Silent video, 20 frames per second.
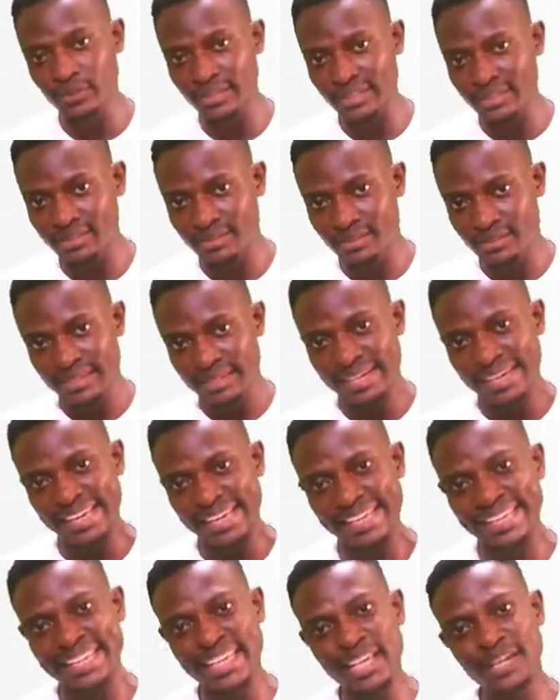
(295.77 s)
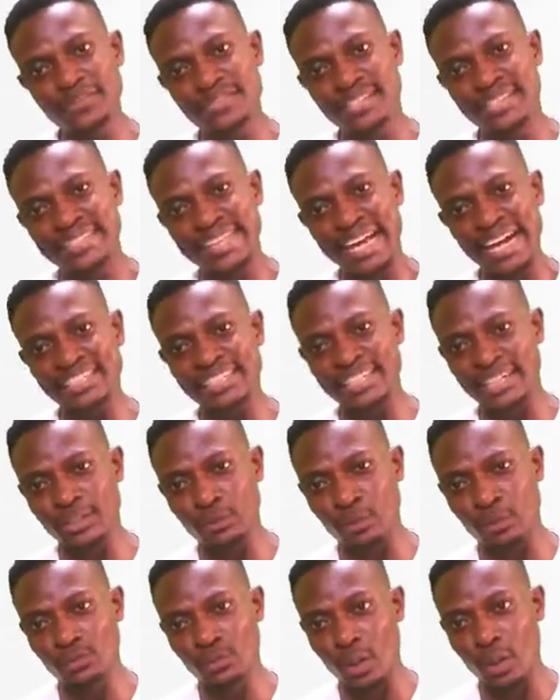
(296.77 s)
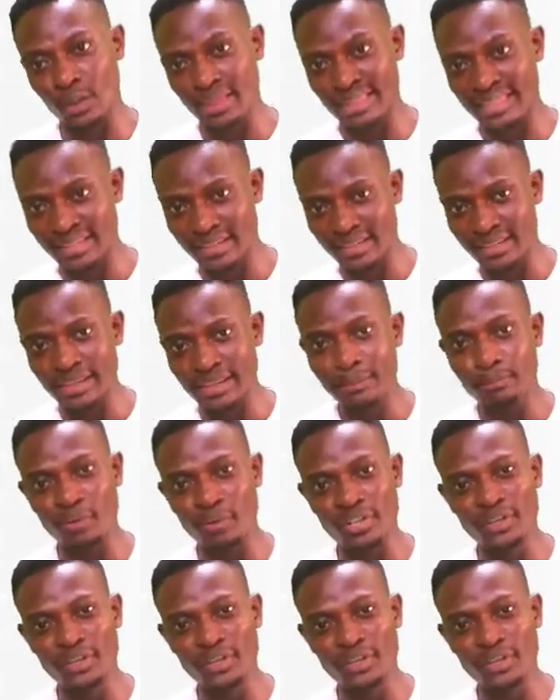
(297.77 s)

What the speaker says: reads, he gives the dash that he was wealthy, but